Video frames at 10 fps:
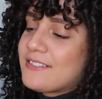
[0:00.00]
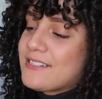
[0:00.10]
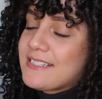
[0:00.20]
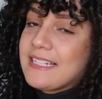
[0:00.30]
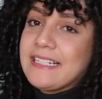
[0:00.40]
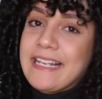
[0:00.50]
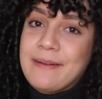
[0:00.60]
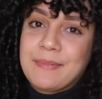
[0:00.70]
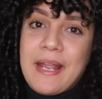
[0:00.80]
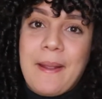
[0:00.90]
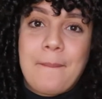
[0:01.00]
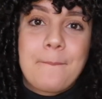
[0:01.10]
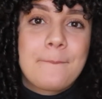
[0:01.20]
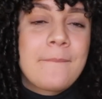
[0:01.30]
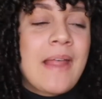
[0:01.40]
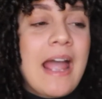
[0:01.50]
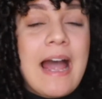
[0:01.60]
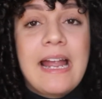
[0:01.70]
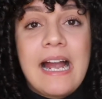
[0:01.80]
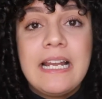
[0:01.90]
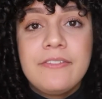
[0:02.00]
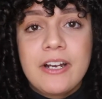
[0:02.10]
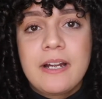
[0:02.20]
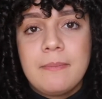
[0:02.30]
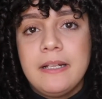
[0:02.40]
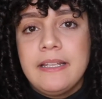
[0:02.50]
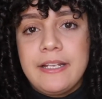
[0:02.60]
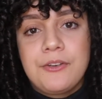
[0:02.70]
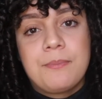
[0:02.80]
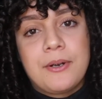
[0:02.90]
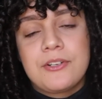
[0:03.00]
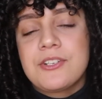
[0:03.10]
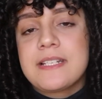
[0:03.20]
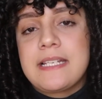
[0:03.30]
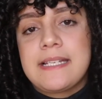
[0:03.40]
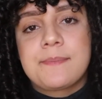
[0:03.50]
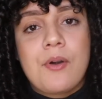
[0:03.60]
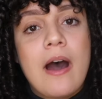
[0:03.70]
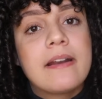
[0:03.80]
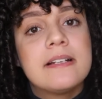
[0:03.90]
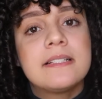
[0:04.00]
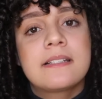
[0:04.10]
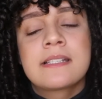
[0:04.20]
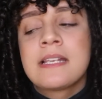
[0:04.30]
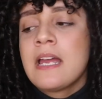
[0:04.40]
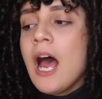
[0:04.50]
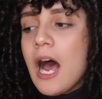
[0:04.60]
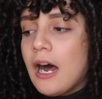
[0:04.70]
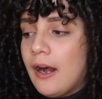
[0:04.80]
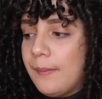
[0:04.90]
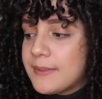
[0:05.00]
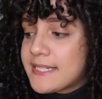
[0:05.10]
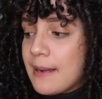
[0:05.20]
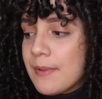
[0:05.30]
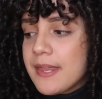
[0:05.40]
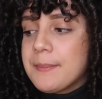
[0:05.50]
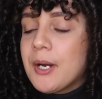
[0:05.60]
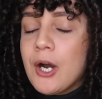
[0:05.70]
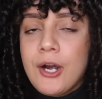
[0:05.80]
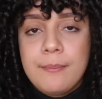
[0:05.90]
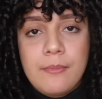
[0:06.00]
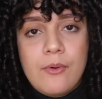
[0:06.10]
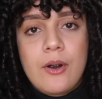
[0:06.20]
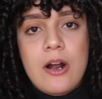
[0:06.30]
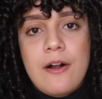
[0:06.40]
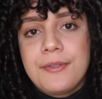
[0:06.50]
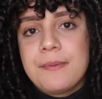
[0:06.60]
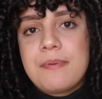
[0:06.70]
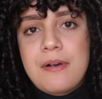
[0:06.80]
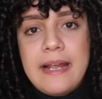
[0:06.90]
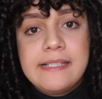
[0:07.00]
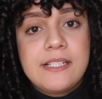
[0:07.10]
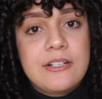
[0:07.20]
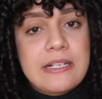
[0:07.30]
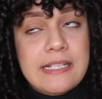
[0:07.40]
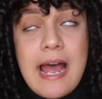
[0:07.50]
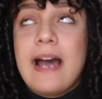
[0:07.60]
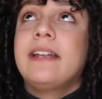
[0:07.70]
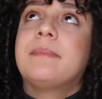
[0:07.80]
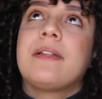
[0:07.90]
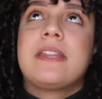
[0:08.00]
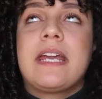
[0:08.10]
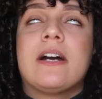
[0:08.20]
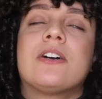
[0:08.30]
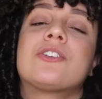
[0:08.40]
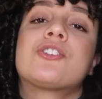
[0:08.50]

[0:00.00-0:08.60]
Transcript: Just do the damn thing. I highly recommend that you purchase these products. Um, some of them are more on the pricier side, but they are